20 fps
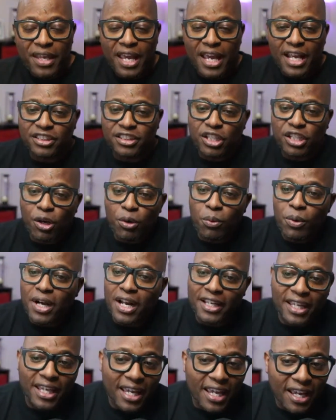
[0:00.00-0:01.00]
And so what
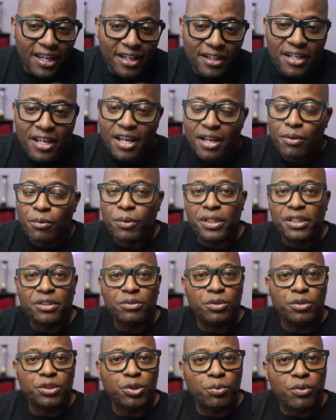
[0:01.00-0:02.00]
again, we
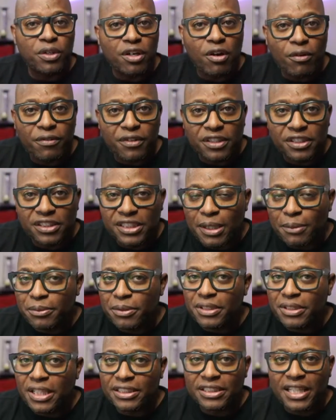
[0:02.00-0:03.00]
just went over the
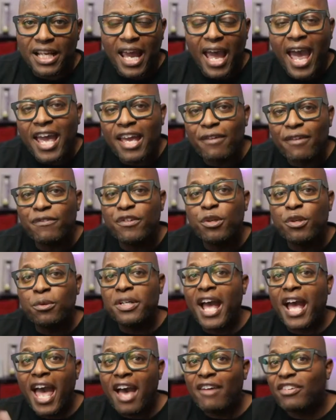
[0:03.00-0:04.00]
symptoms. I say, hey, if you were
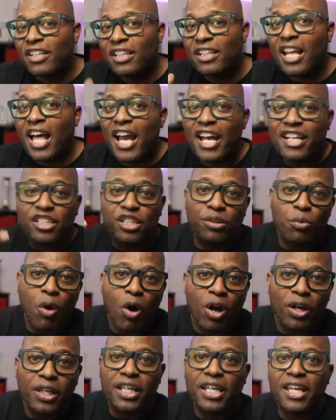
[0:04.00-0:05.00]
to have a client to
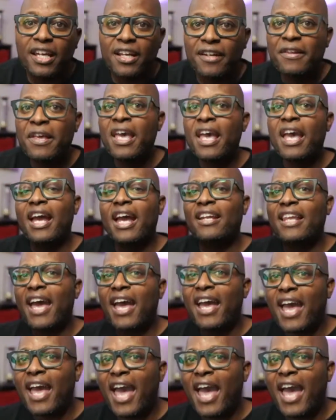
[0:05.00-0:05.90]
walk in and